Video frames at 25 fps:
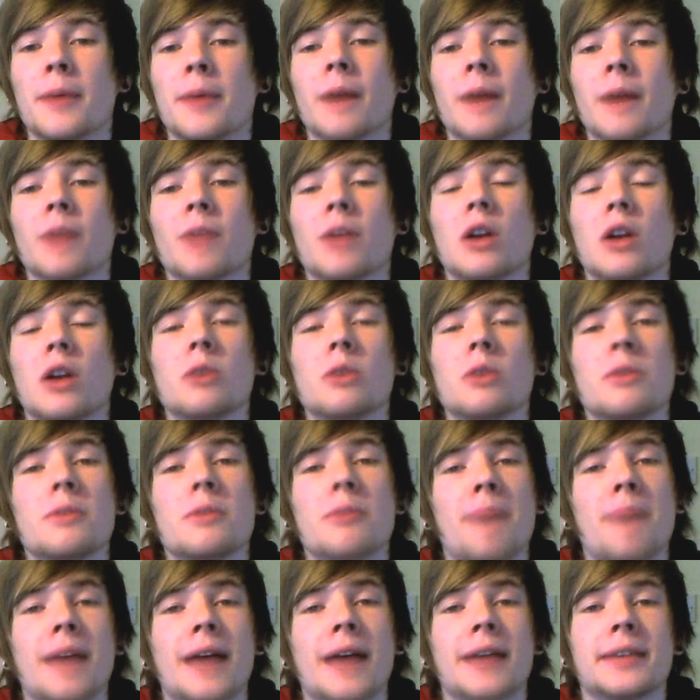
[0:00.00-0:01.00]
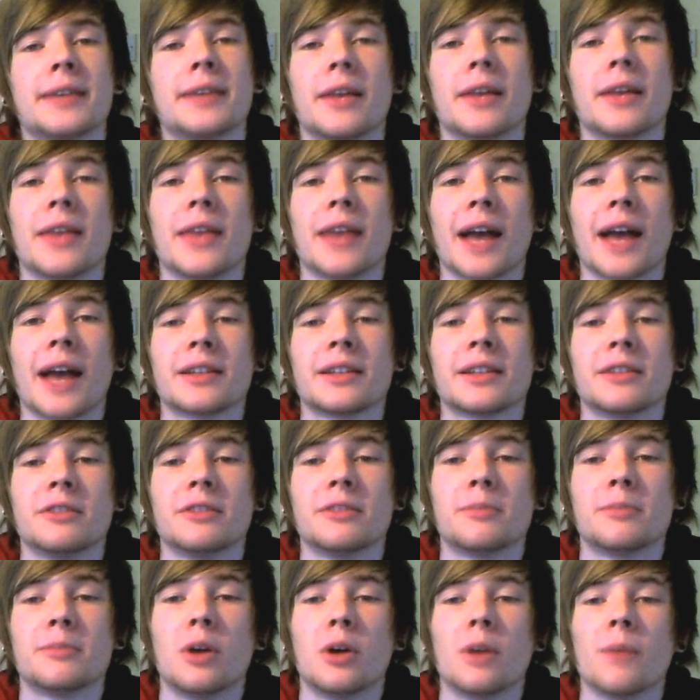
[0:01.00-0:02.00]
out along with Beartic in the active
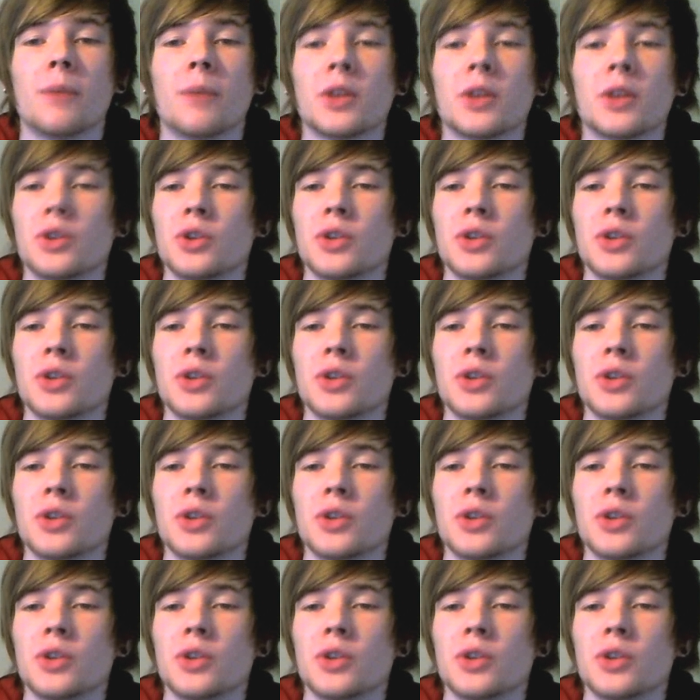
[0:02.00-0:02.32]
spot,